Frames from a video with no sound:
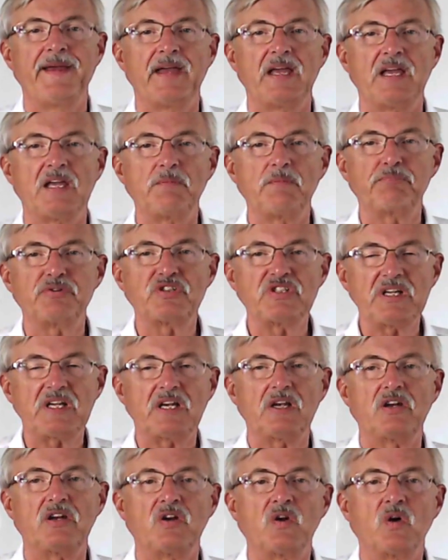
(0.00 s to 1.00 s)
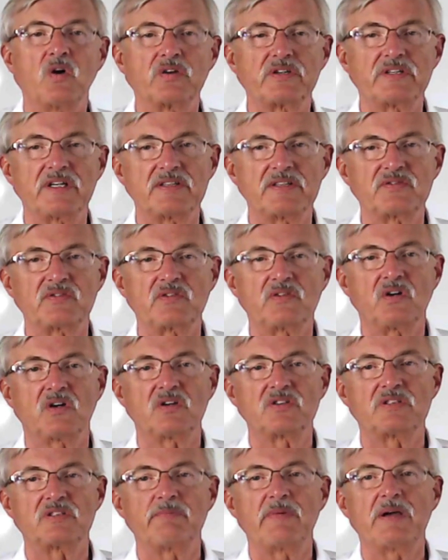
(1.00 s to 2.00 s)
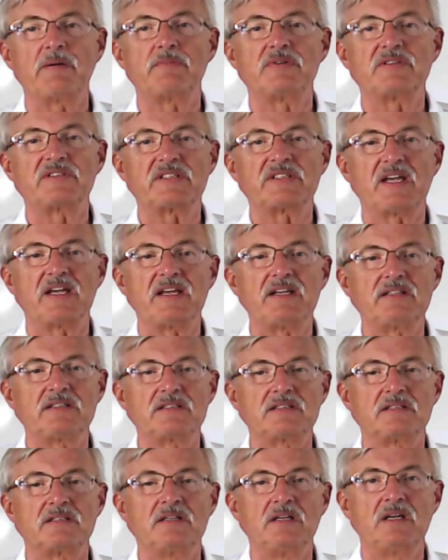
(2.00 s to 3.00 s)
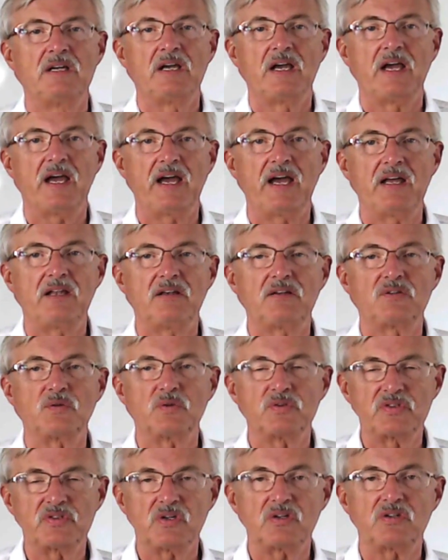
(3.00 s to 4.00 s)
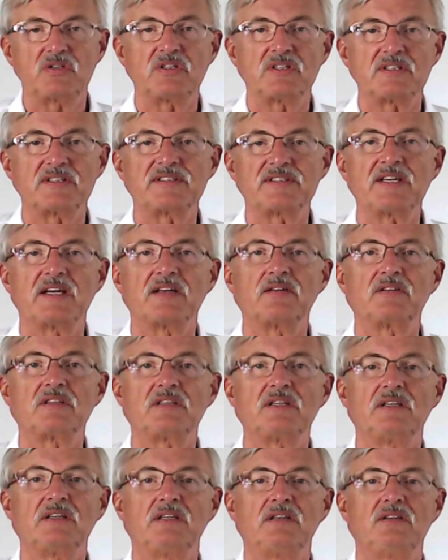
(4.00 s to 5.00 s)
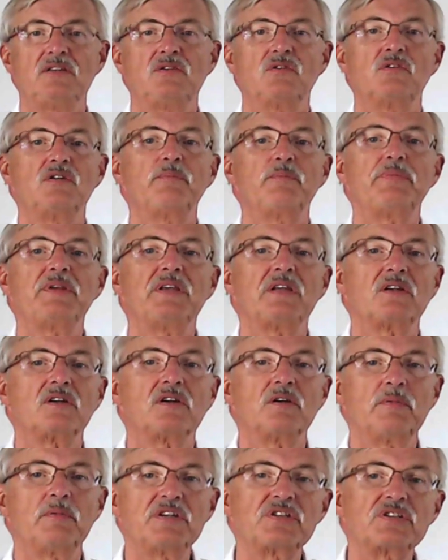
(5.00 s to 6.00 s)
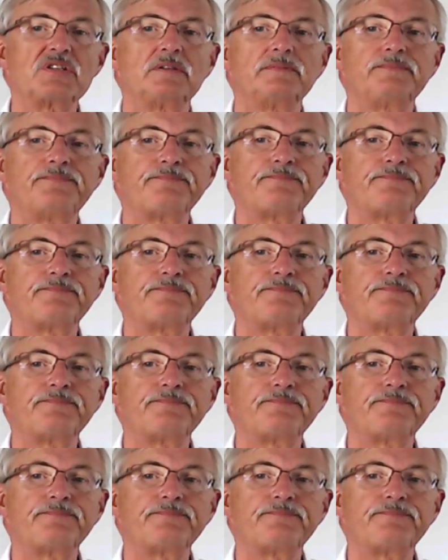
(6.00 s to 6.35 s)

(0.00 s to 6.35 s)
In particular not as regards the Member States and to a certain extent the European Commission.